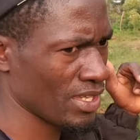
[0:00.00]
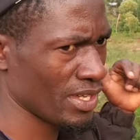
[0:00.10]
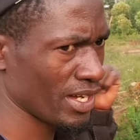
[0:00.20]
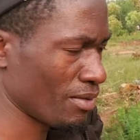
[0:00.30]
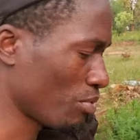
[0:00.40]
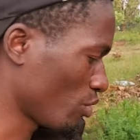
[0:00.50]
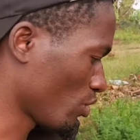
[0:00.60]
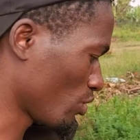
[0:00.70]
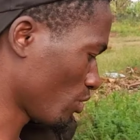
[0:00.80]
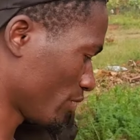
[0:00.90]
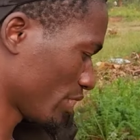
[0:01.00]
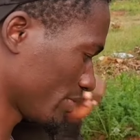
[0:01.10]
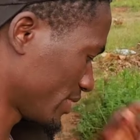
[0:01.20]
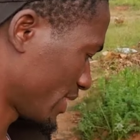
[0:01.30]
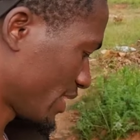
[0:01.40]
her borehole
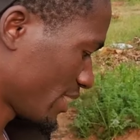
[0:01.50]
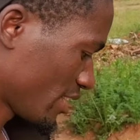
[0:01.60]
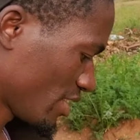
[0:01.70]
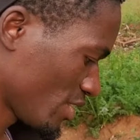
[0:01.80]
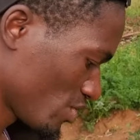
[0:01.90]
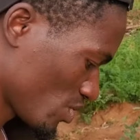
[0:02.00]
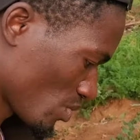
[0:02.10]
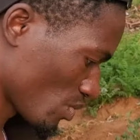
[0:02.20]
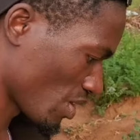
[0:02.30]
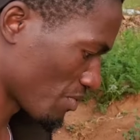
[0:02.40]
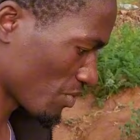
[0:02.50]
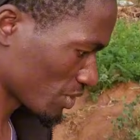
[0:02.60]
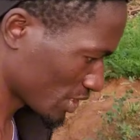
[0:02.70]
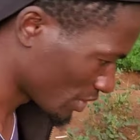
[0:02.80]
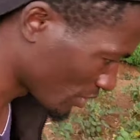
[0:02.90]
down there. So we have watered